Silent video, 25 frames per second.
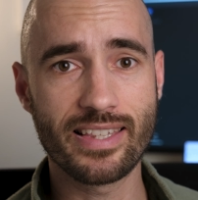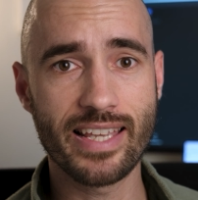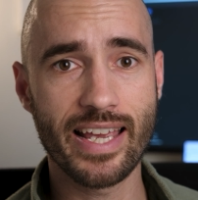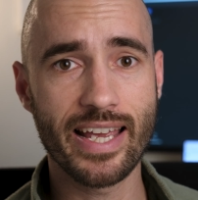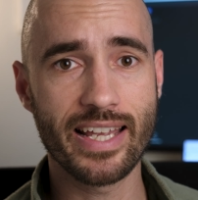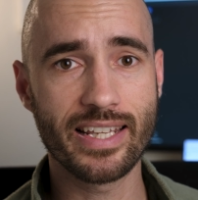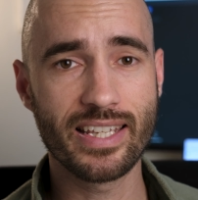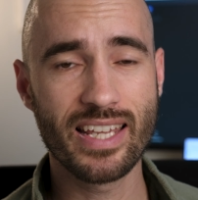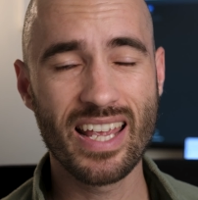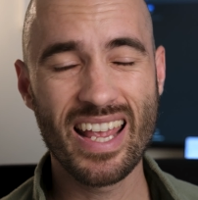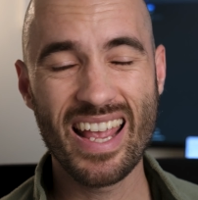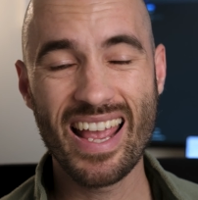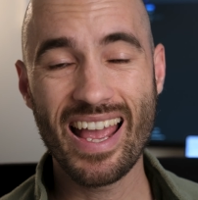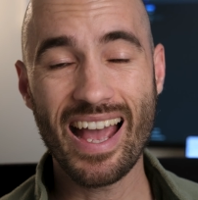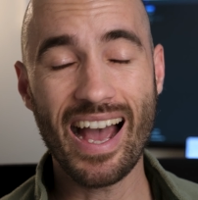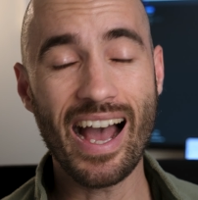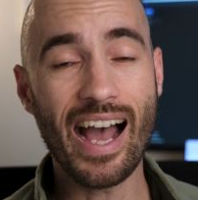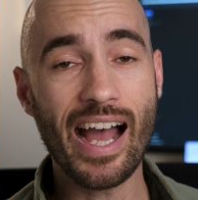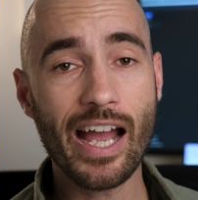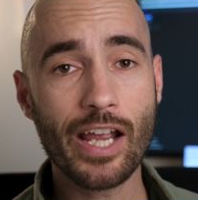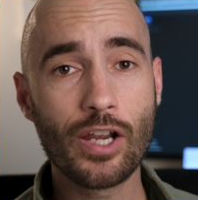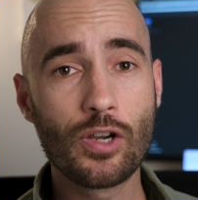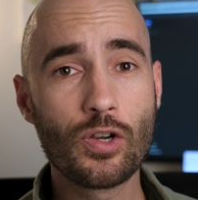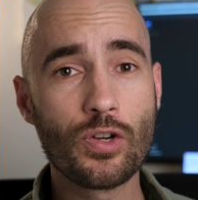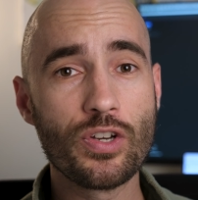that
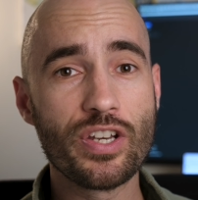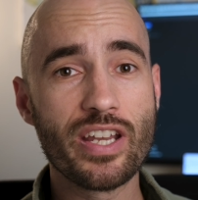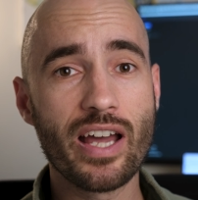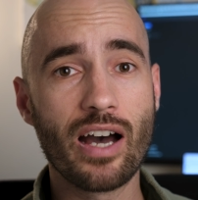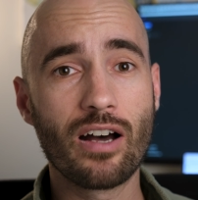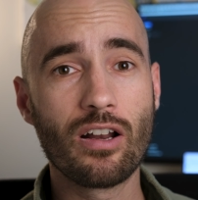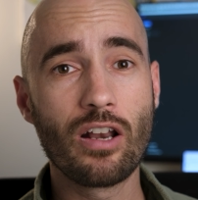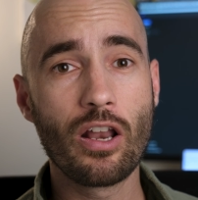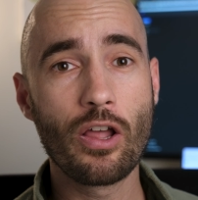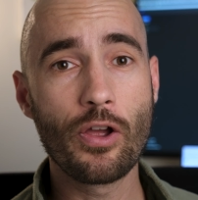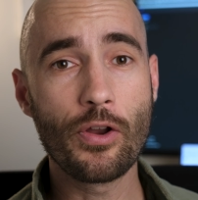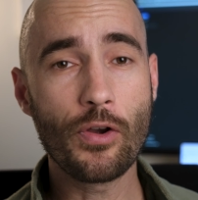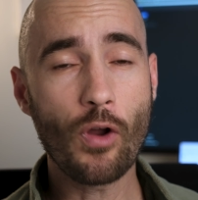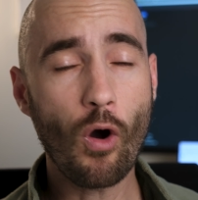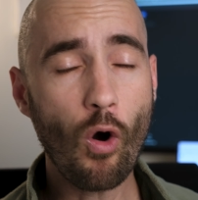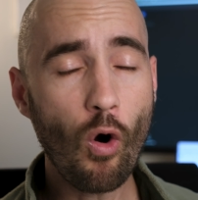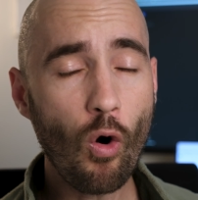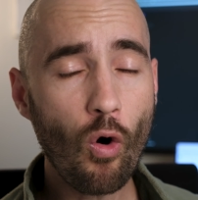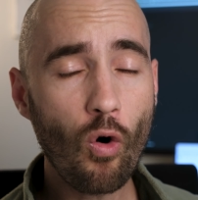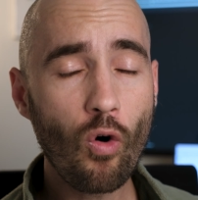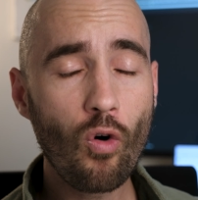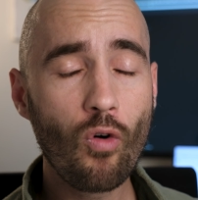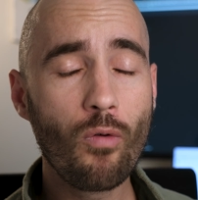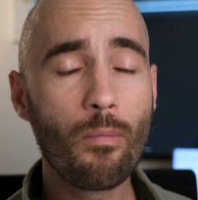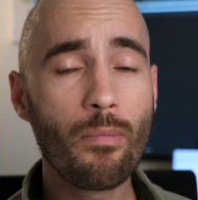I could download
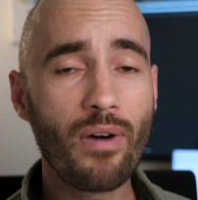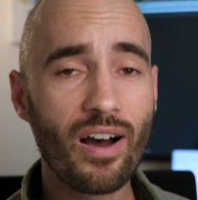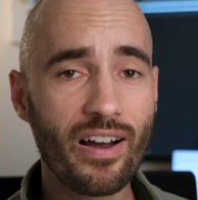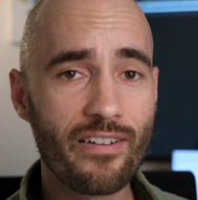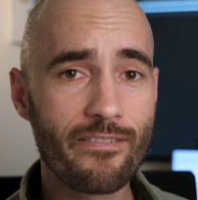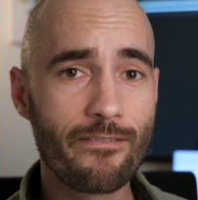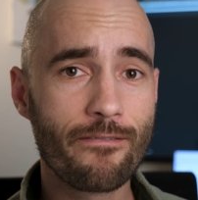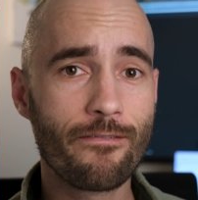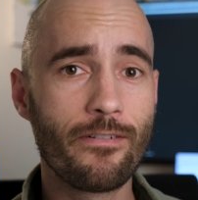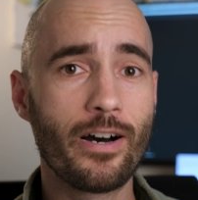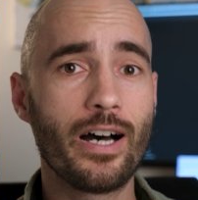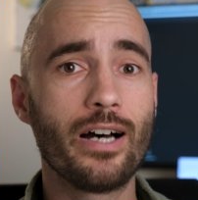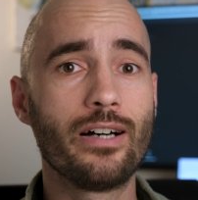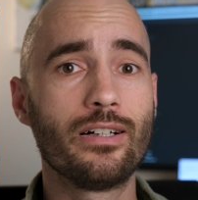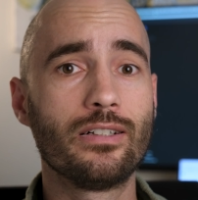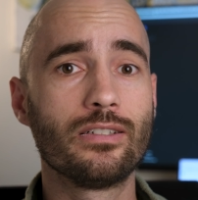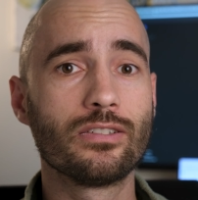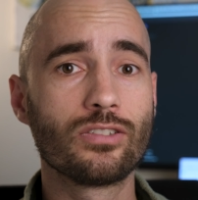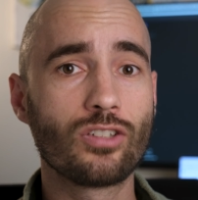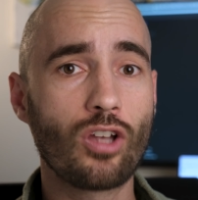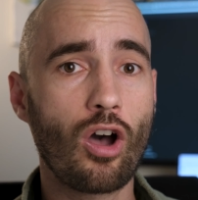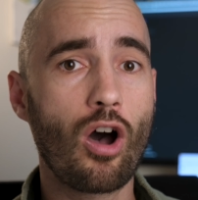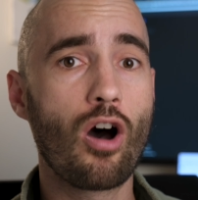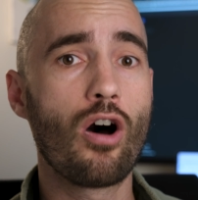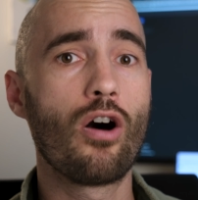all my
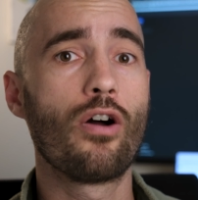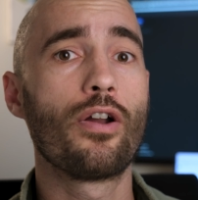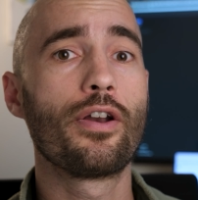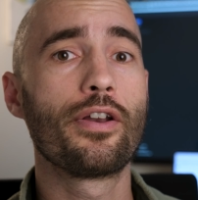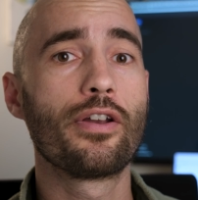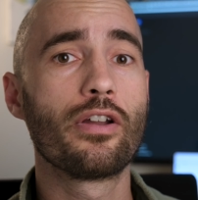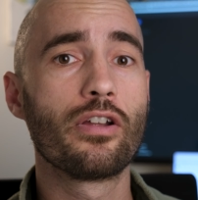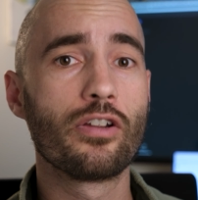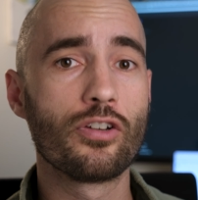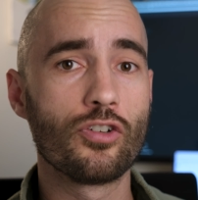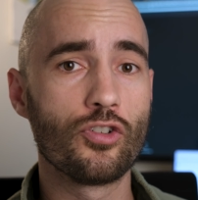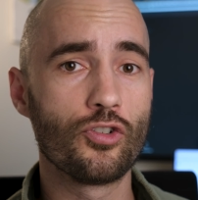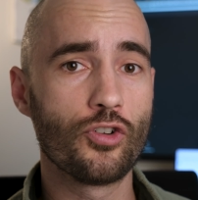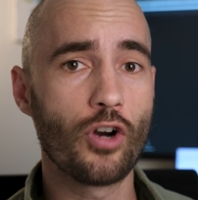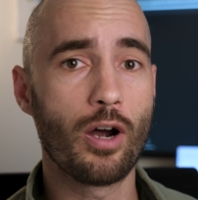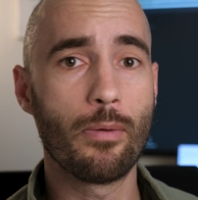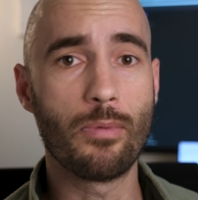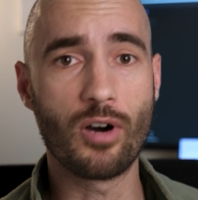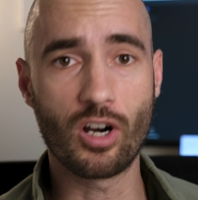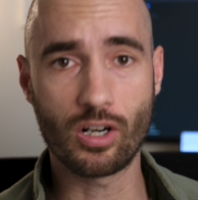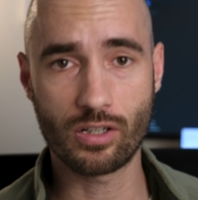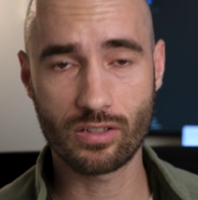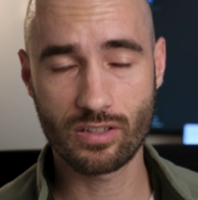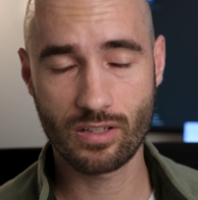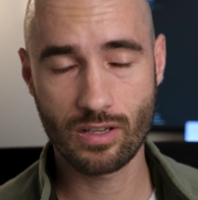files on
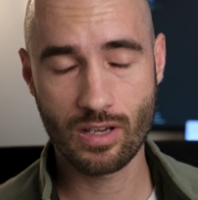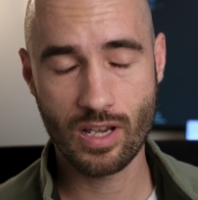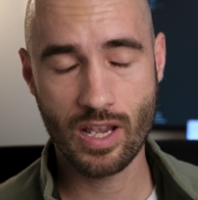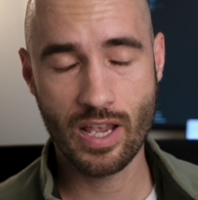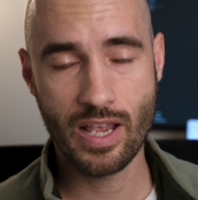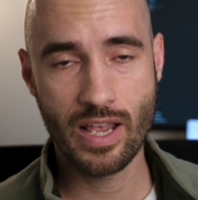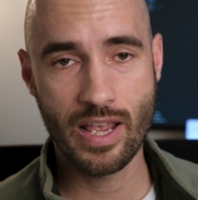Dropbox.